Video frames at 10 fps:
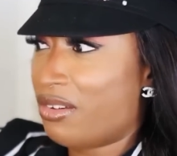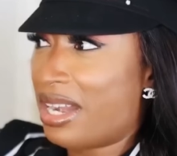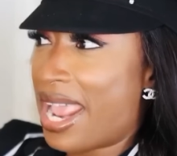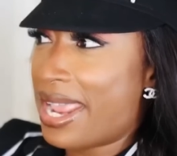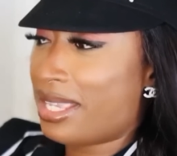
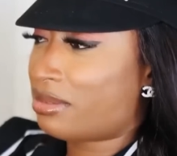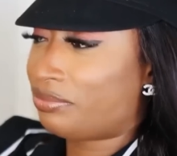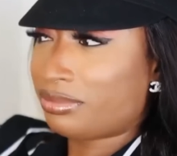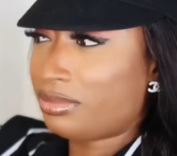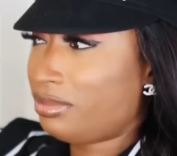Like
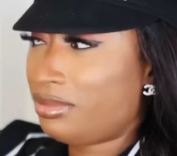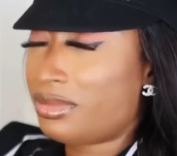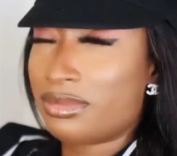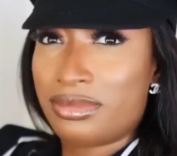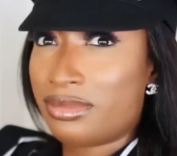
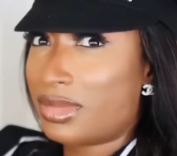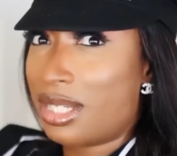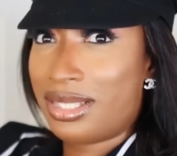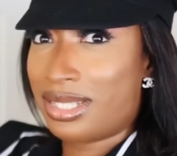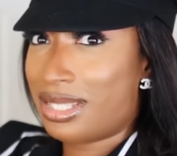
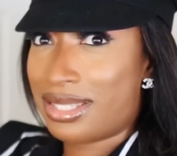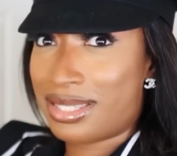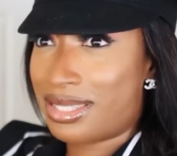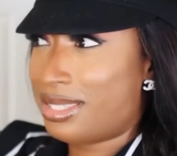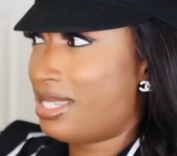look at
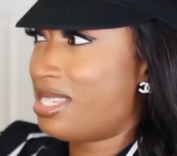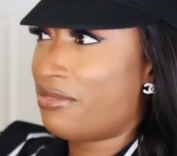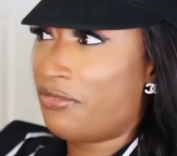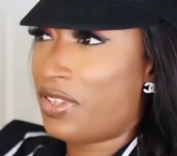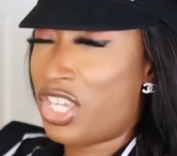this this
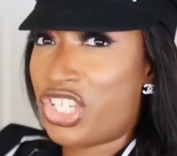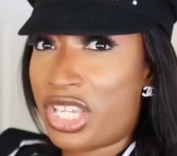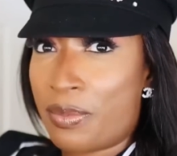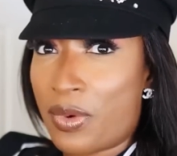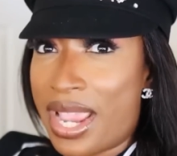v
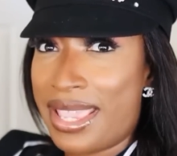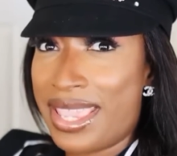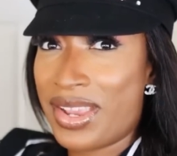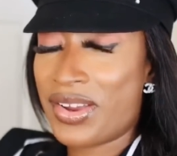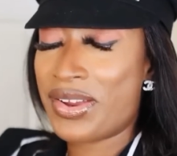shape right
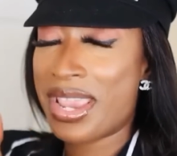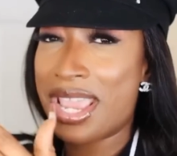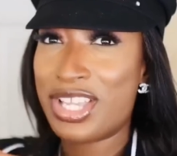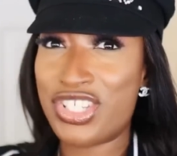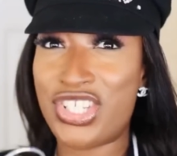here
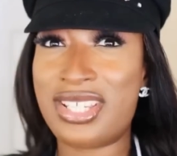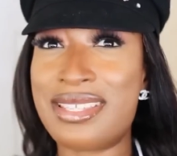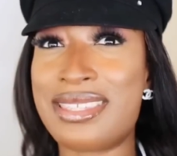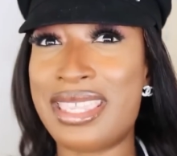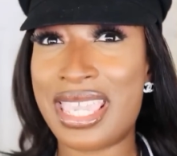
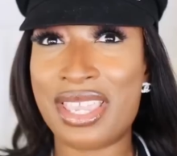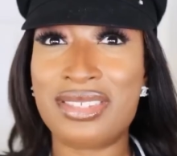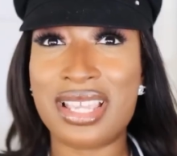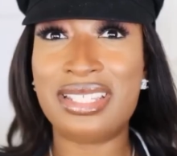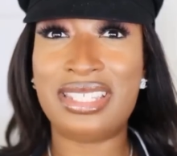just gives
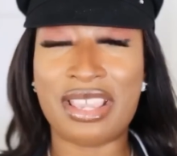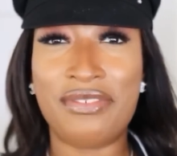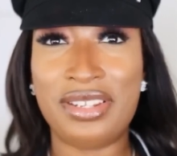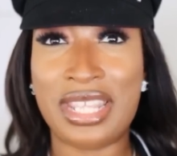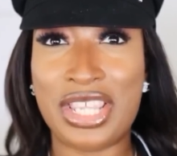a
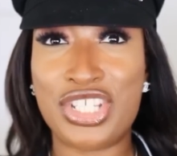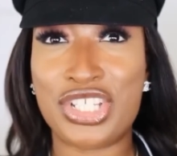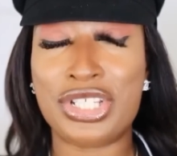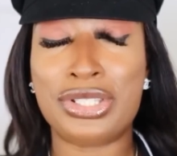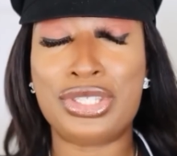
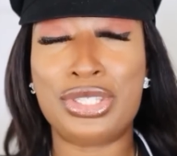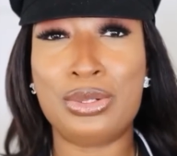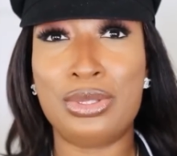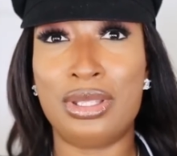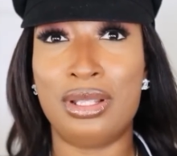definition
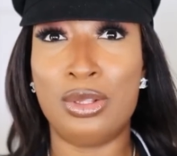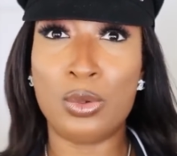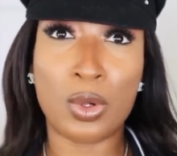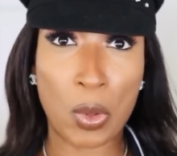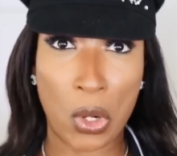to the lower
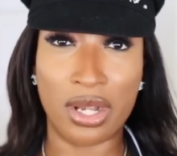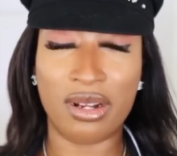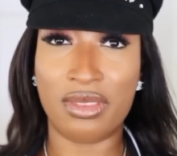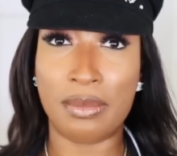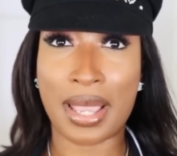part of
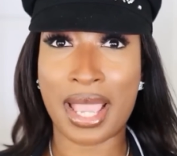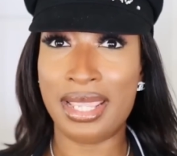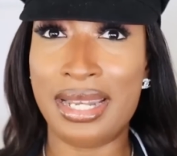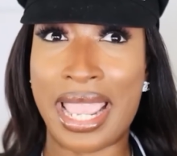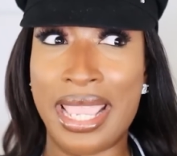the body
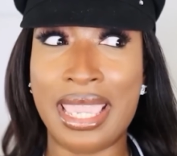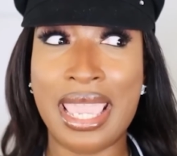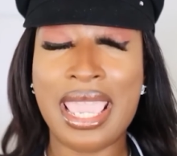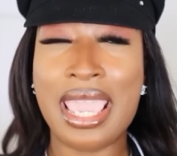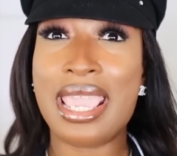like
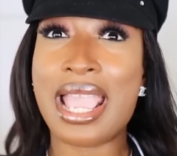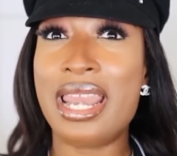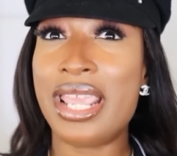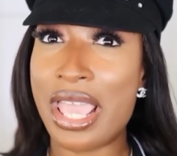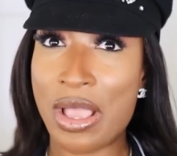it kind
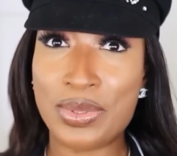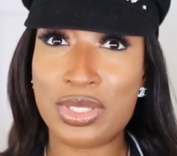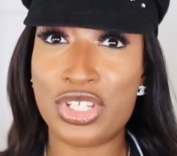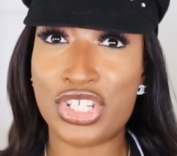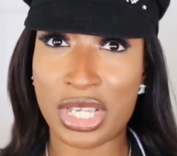of helps to
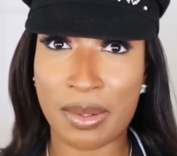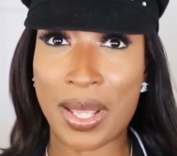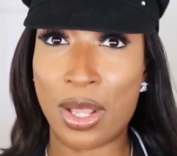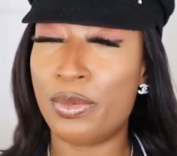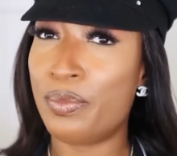shape
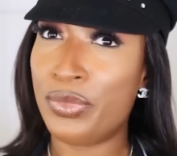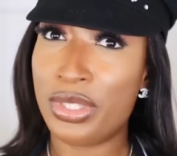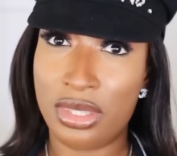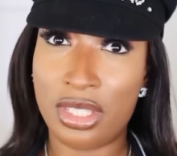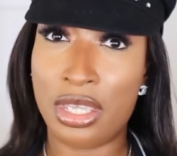out
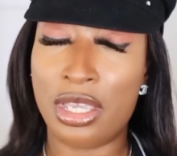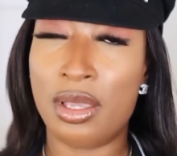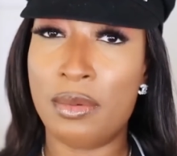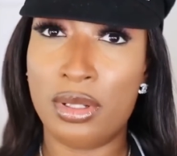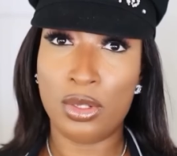the
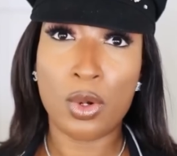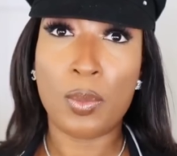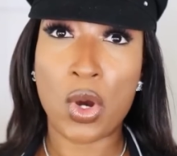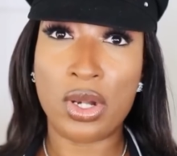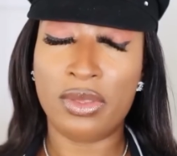lower
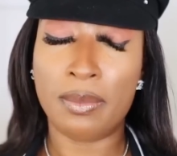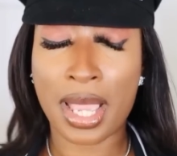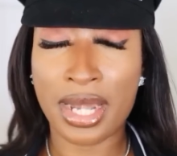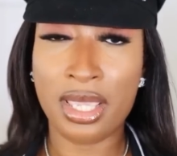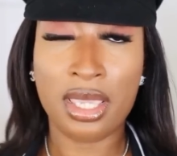part of the
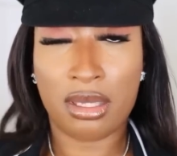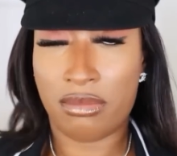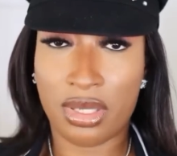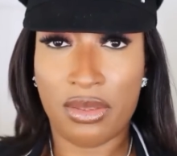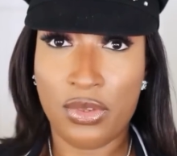body
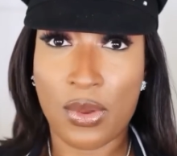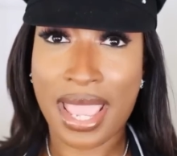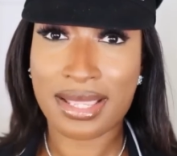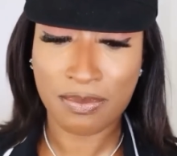if you ask